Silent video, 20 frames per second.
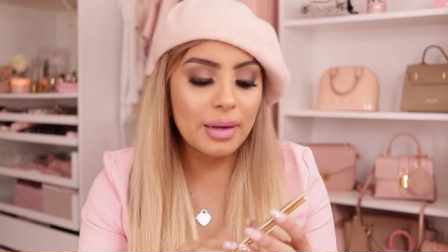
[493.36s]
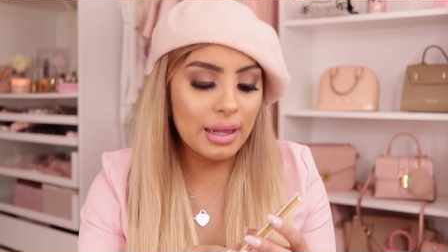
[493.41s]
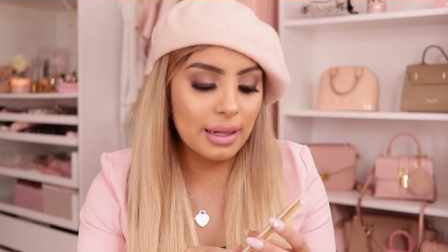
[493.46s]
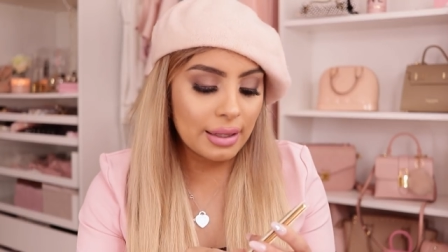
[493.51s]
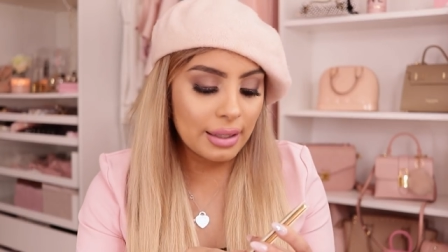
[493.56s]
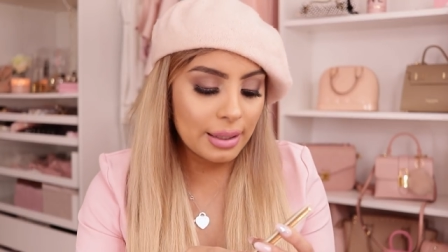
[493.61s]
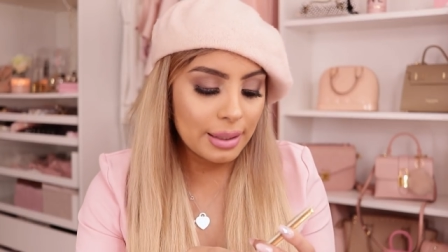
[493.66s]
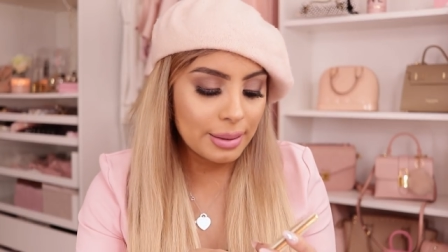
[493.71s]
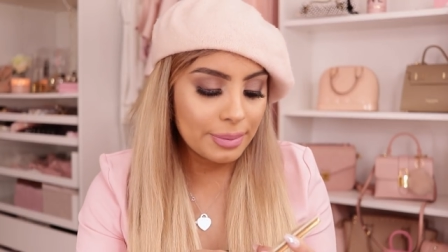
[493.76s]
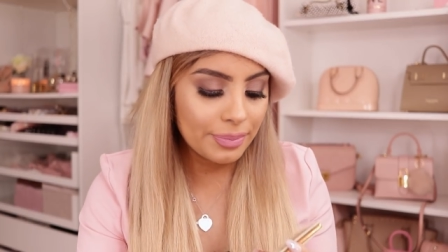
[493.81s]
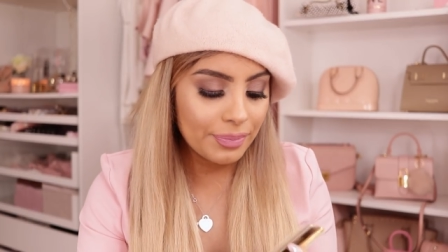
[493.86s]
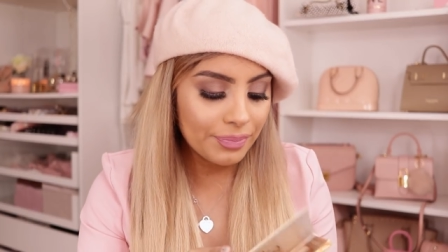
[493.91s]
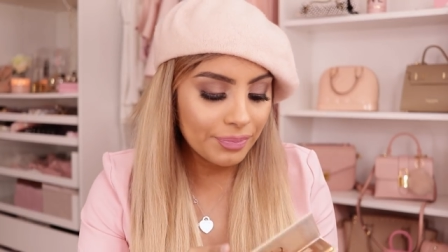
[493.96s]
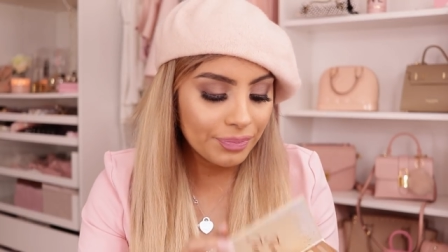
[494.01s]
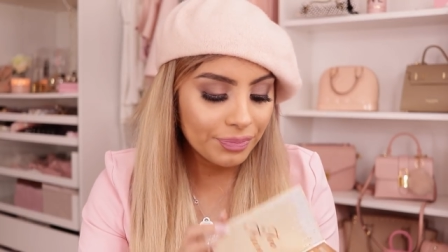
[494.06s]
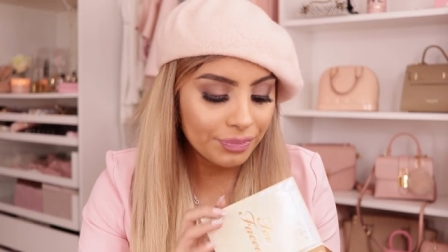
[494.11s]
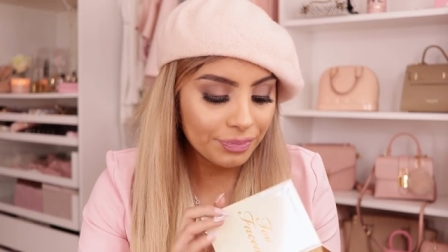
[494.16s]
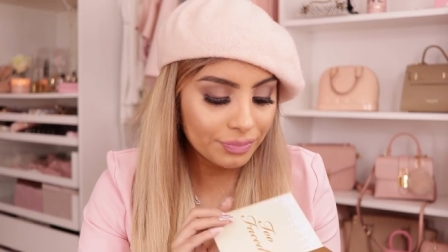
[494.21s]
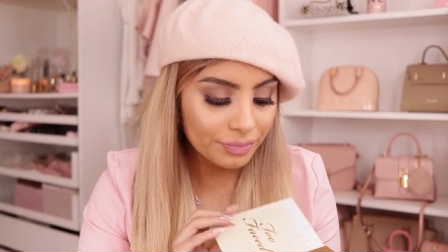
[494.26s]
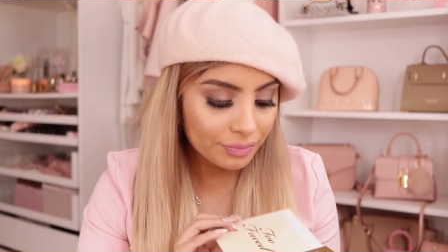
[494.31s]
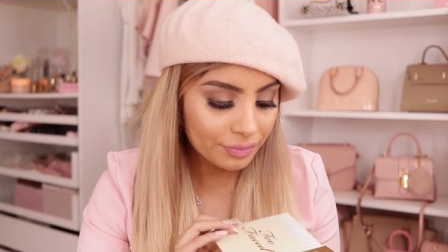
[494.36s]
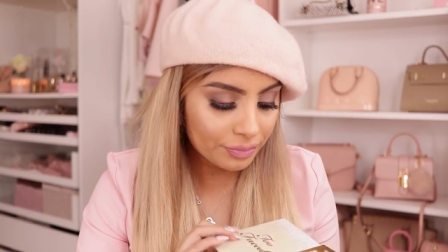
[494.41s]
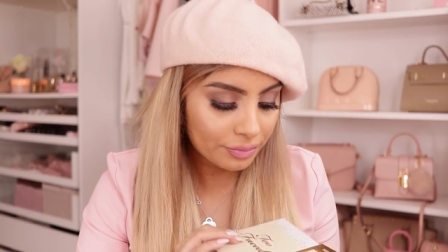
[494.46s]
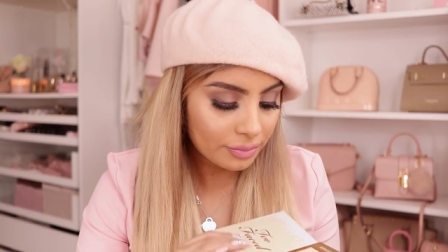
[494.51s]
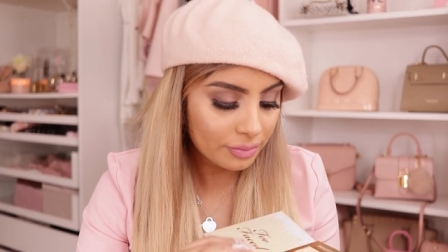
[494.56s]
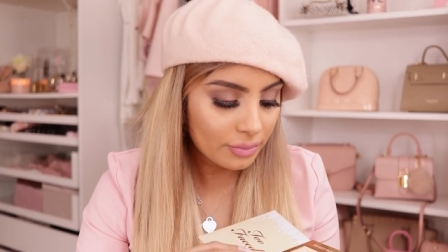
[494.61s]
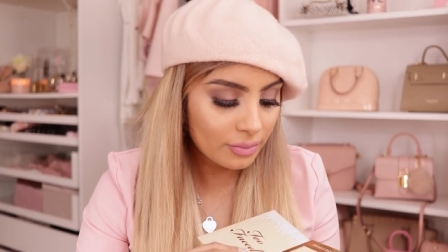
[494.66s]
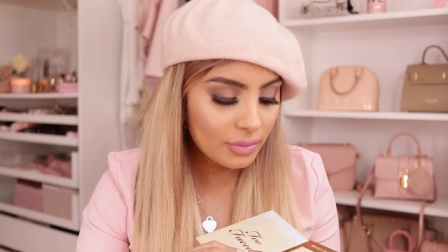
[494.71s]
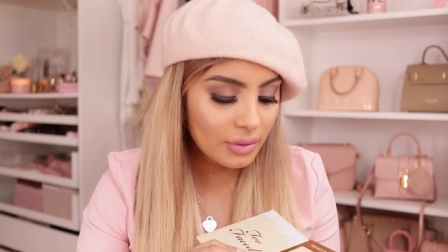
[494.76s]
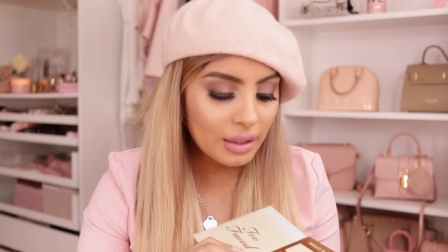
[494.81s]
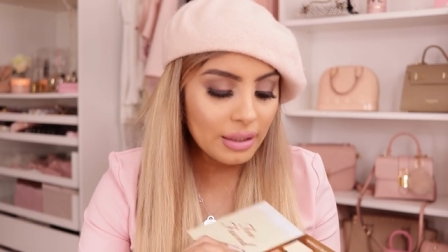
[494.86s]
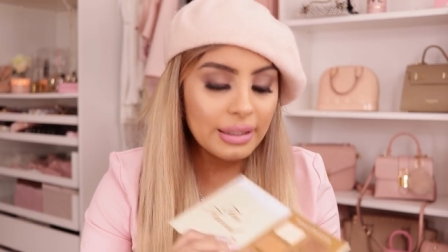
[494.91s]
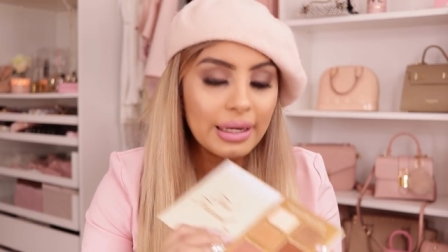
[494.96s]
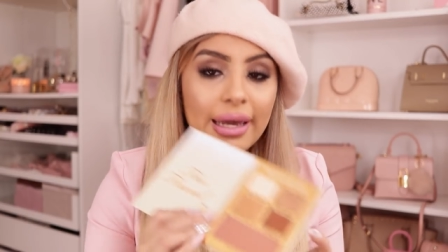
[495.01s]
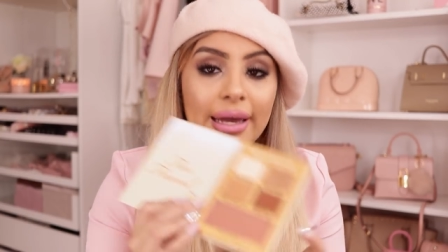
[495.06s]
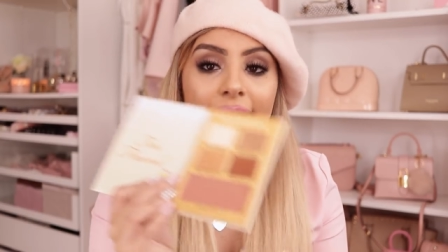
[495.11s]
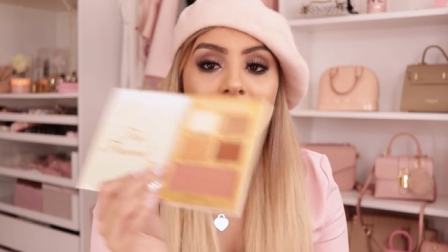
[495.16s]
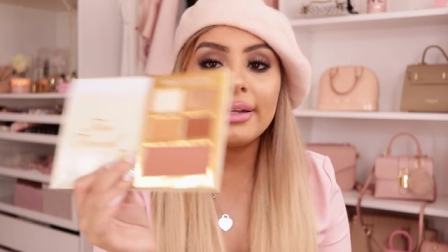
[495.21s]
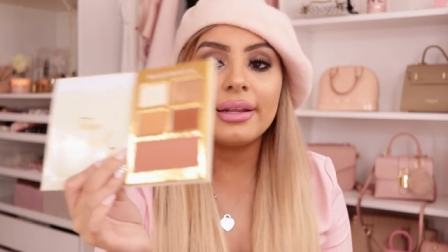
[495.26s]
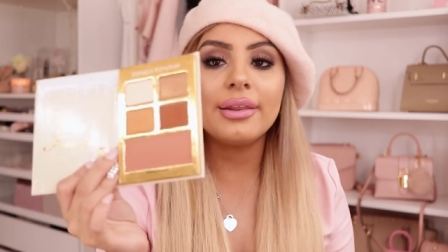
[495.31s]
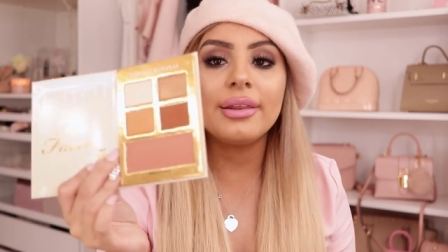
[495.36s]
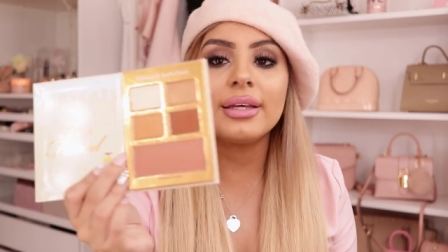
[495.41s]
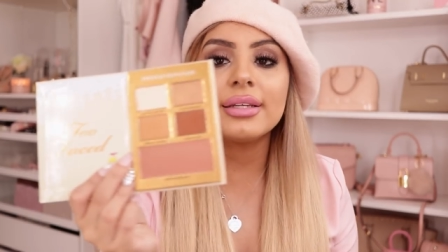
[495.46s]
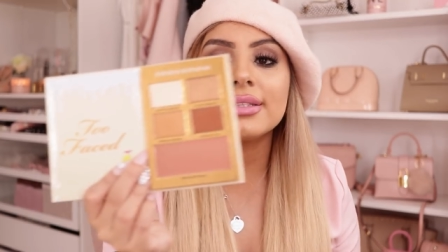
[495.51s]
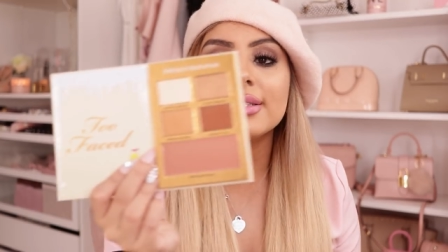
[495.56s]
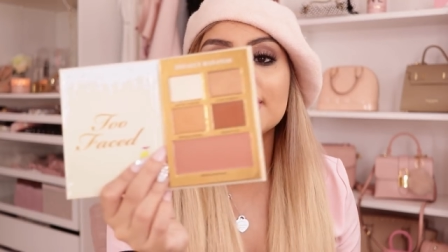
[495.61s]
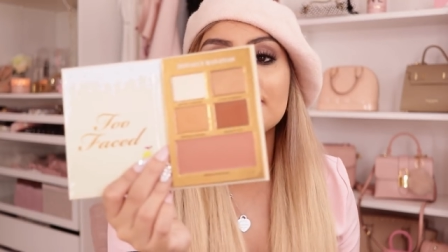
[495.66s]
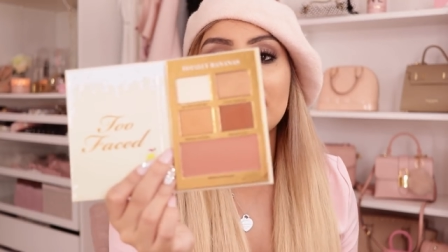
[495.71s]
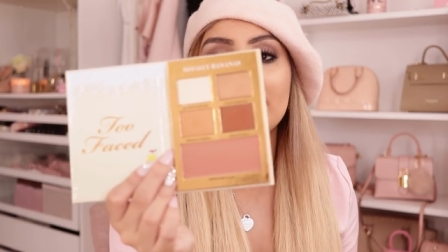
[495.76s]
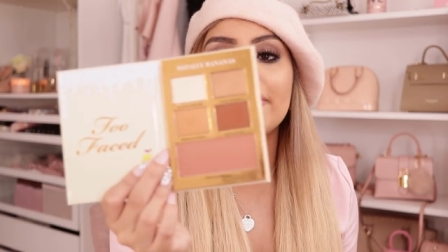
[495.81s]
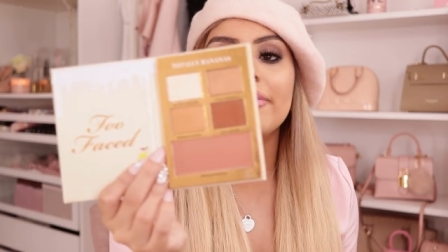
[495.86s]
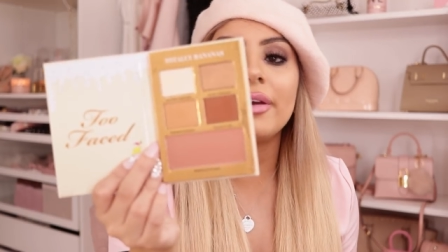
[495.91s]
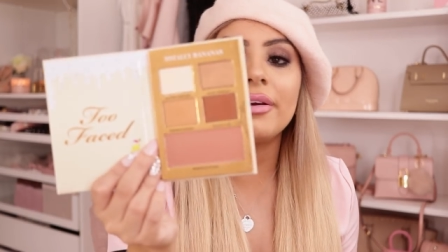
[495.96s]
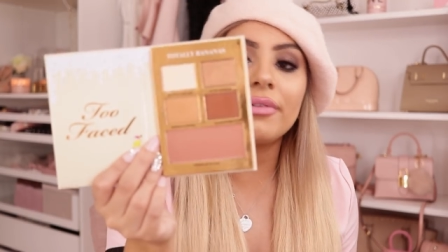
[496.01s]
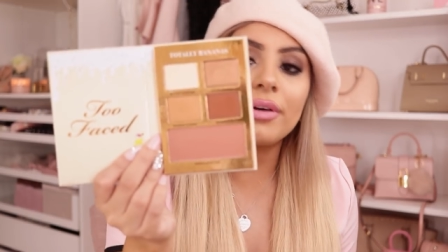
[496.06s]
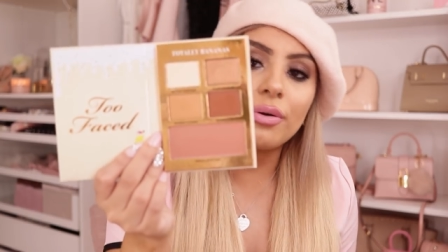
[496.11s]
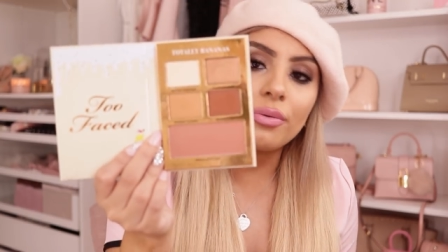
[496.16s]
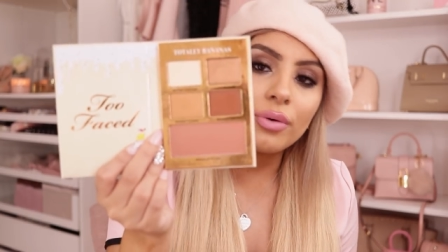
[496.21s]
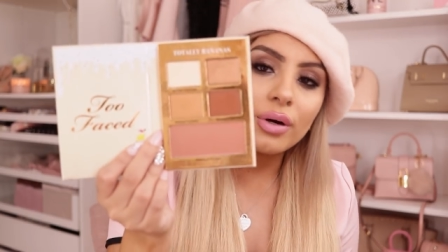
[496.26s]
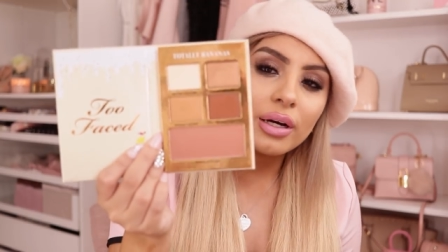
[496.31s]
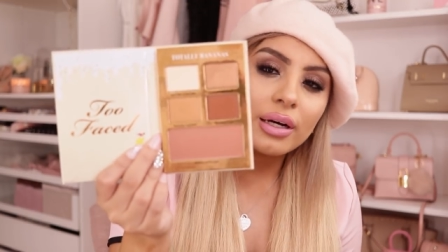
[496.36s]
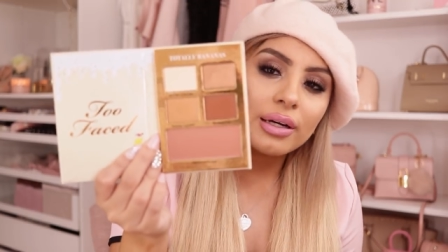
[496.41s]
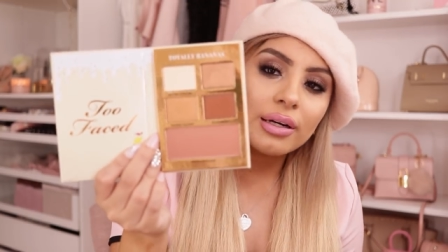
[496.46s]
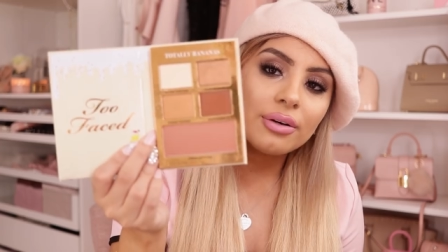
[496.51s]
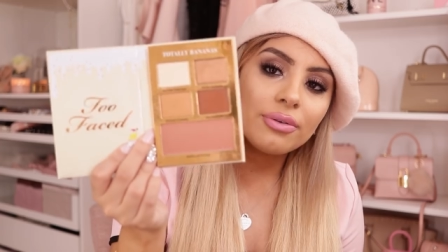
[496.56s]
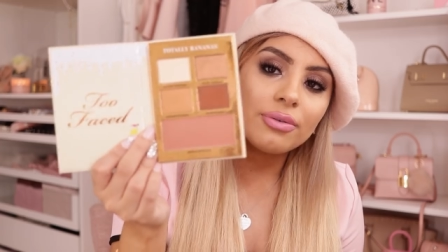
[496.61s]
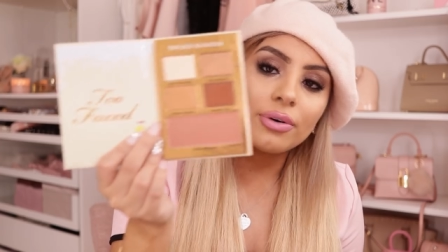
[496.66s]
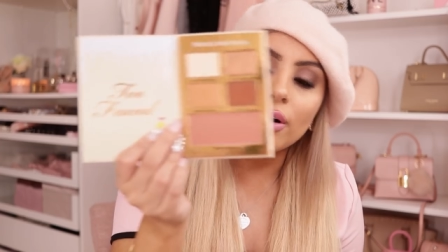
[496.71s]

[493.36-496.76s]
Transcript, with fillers: palette and this is my favorite one